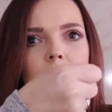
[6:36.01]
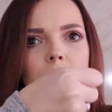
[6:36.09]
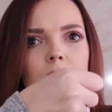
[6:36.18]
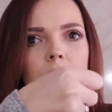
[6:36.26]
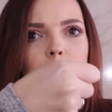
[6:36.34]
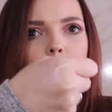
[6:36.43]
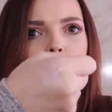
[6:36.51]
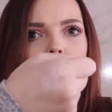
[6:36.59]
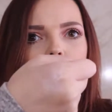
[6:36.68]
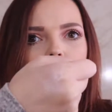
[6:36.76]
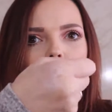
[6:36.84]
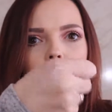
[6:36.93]
a really
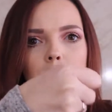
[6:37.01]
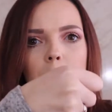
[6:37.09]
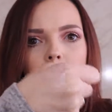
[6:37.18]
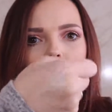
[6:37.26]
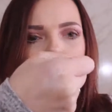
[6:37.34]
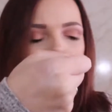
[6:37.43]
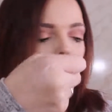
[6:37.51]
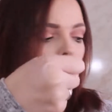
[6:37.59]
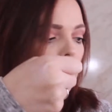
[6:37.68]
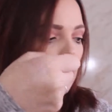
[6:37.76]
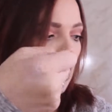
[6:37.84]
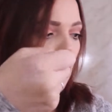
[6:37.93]
pretty like pinky
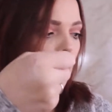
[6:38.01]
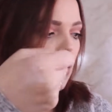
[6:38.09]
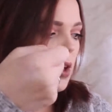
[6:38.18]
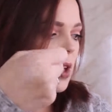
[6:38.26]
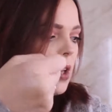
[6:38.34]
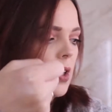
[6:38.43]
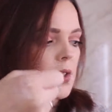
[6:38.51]
glow.